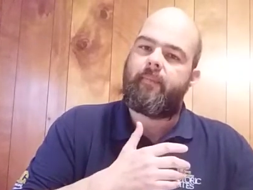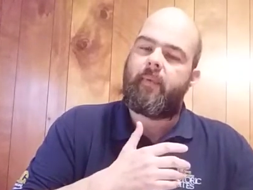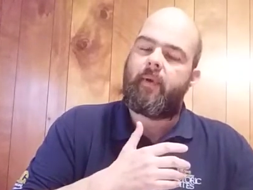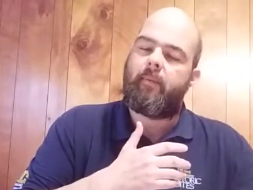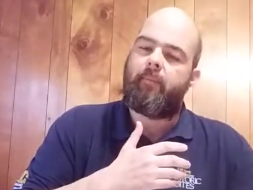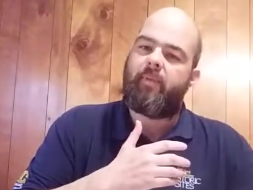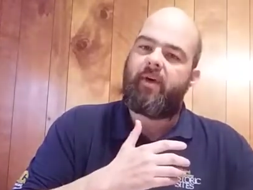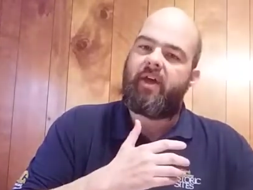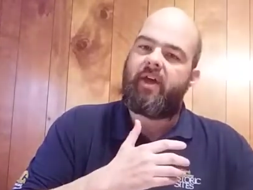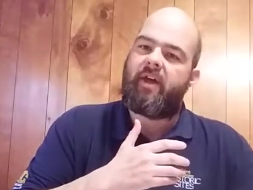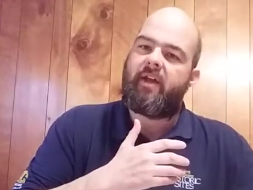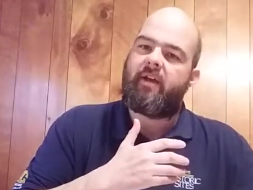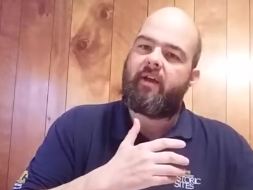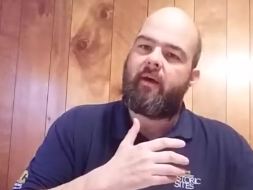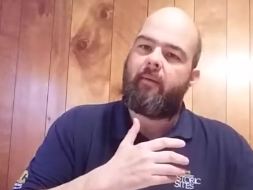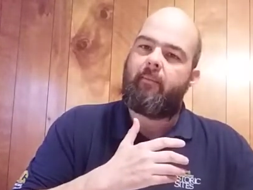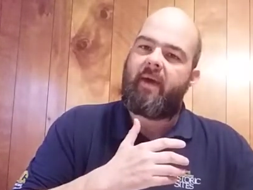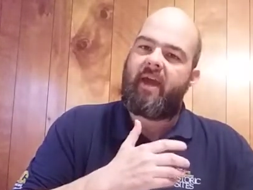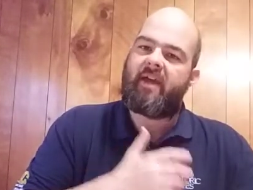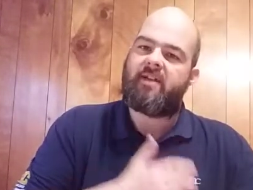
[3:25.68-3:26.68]
But
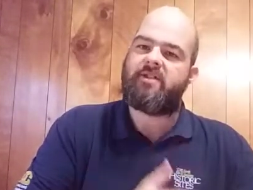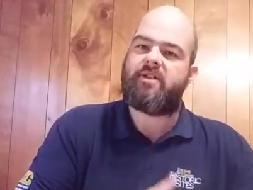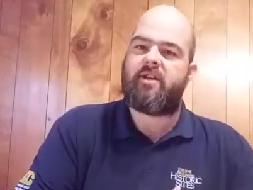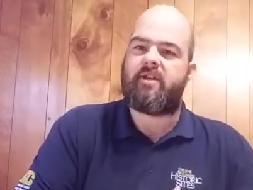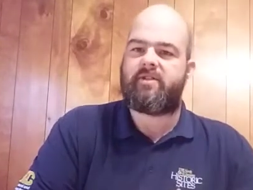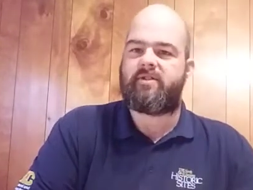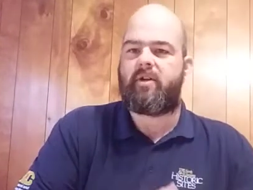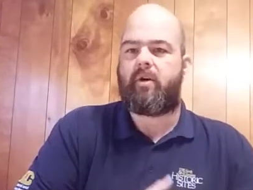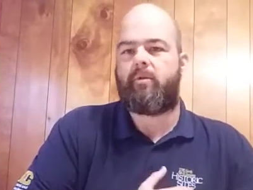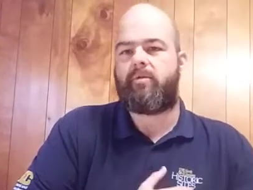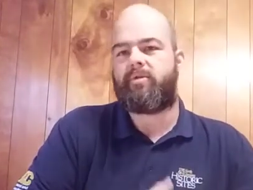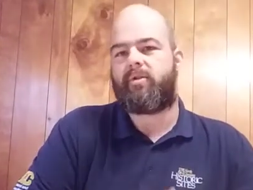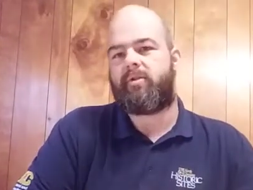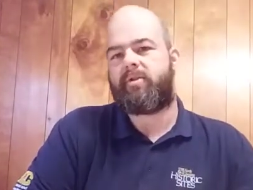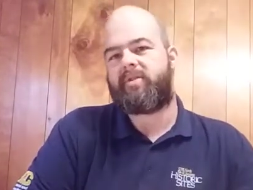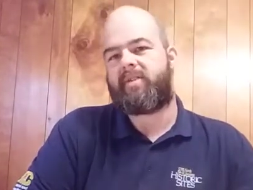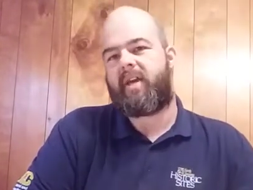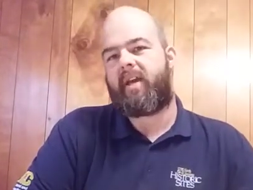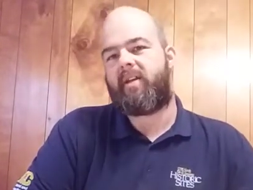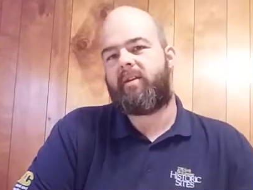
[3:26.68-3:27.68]
imagine a soldier or
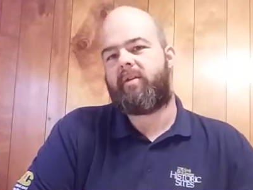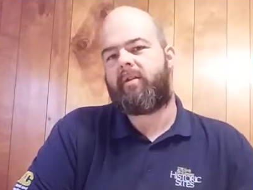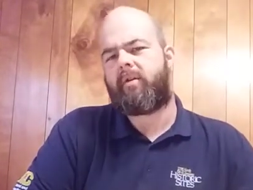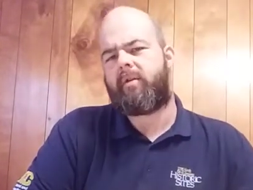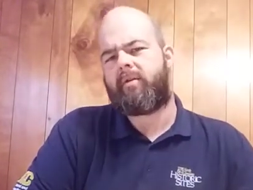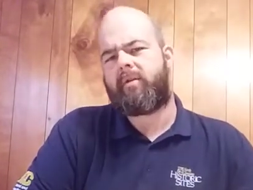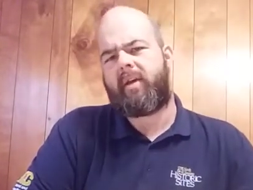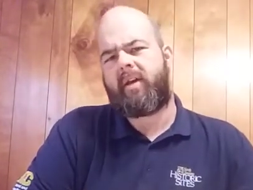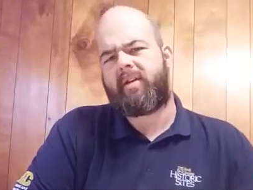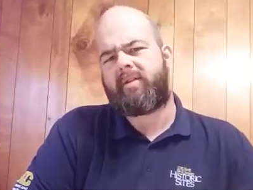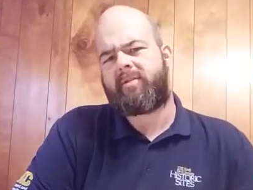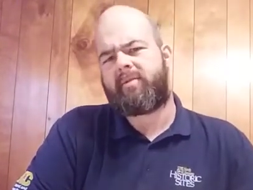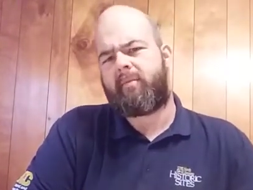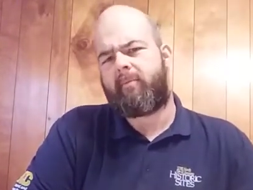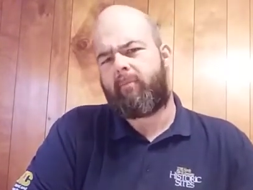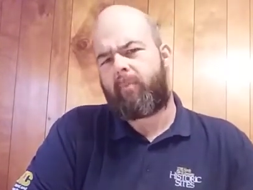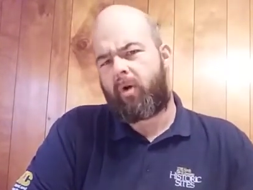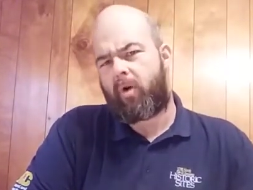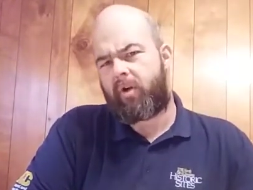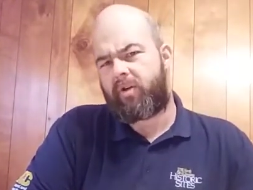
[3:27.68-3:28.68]
sailor that's
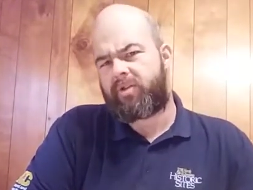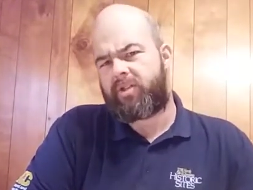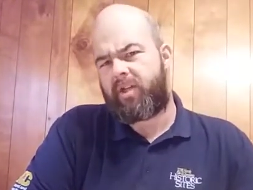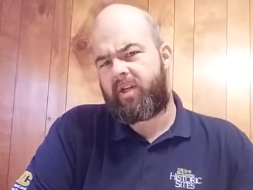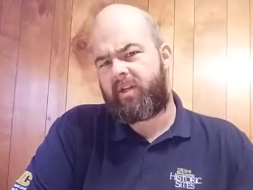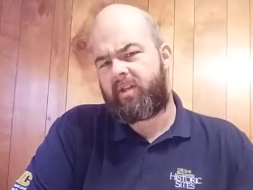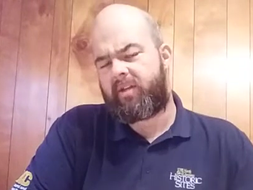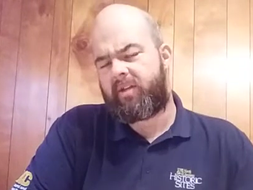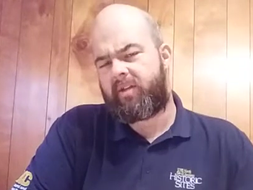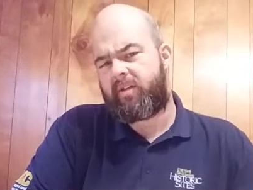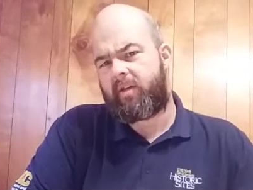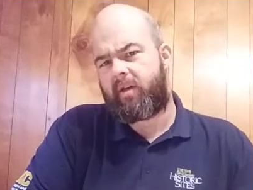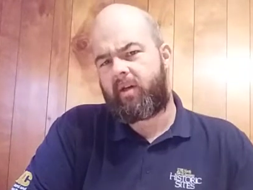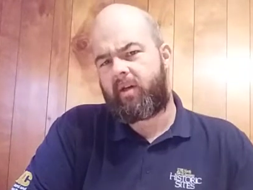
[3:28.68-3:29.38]
marching,